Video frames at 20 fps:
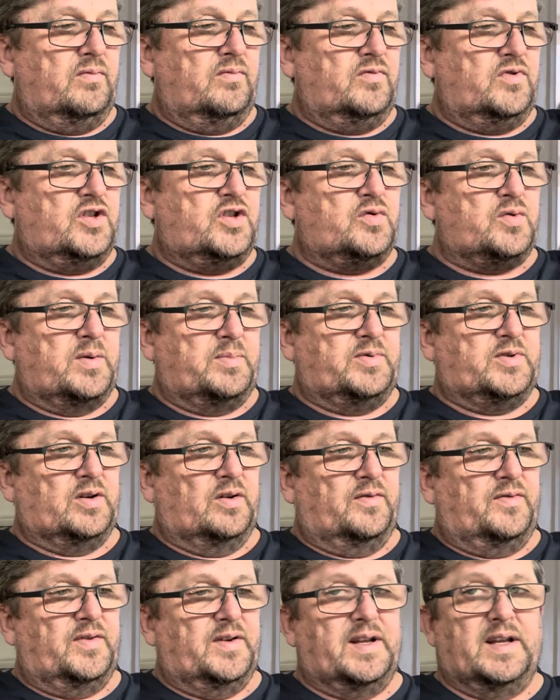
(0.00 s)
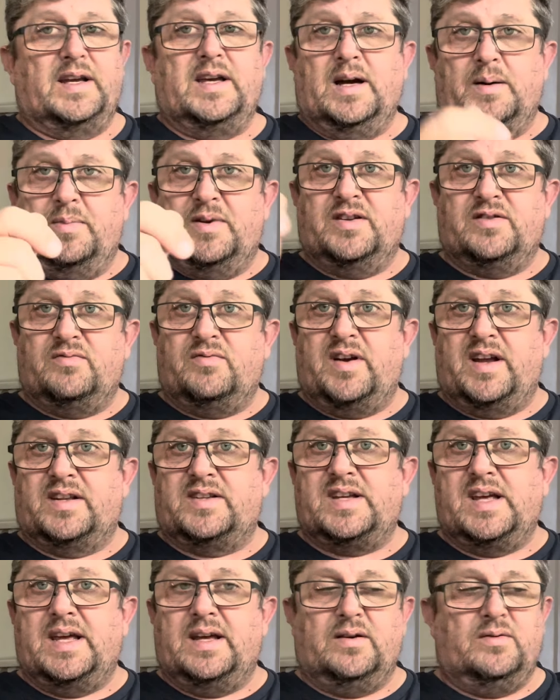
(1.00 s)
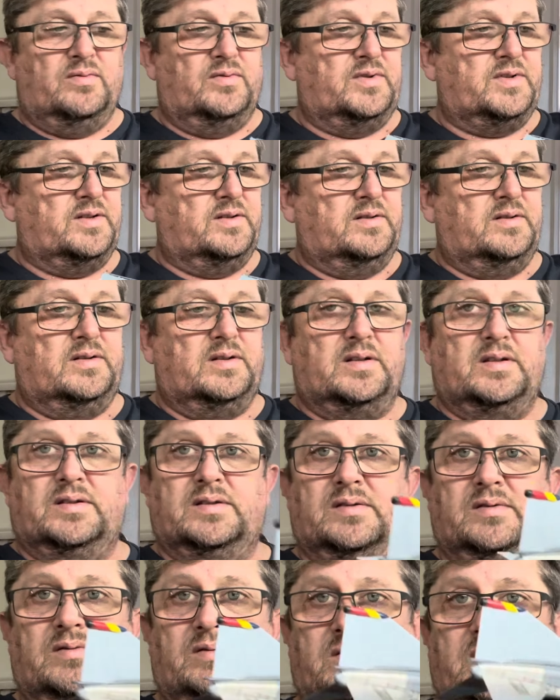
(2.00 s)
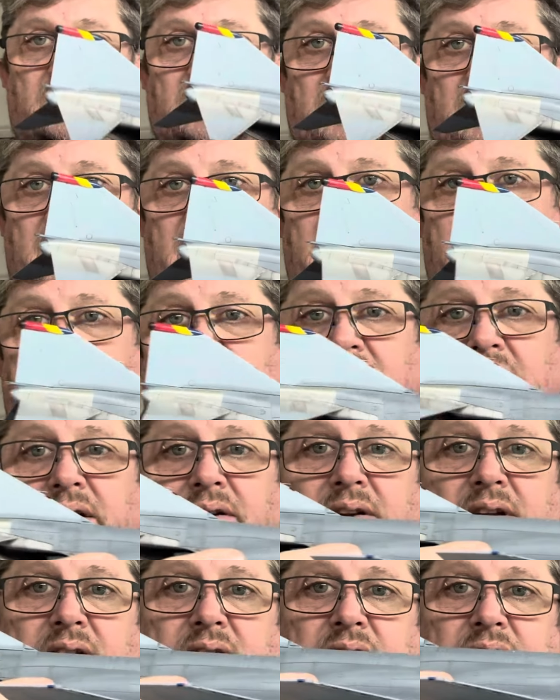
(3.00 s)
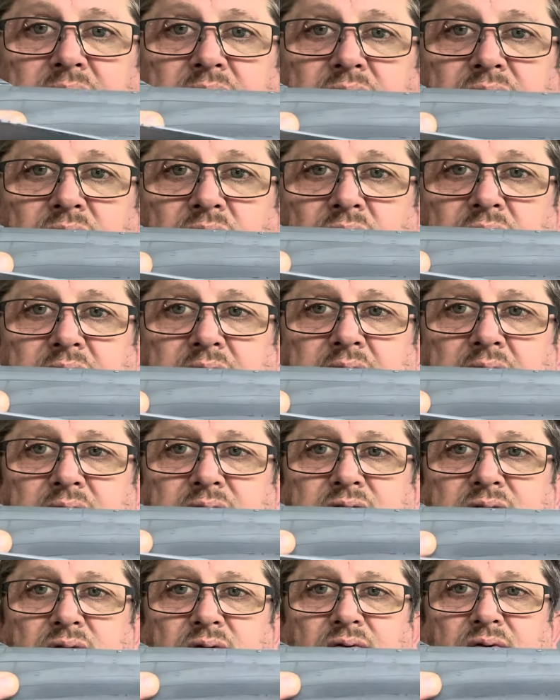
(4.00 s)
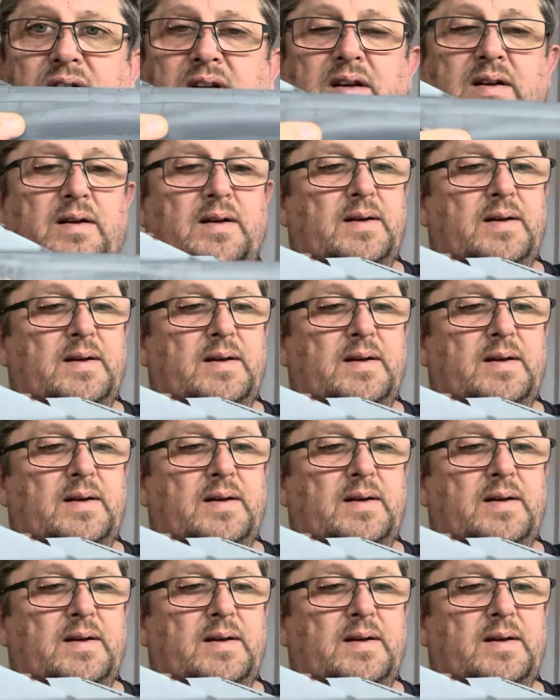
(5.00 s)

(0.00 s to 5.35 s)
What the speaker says: strips off and then cut into rectangles and there you go, and then you've got it done, sort of thing.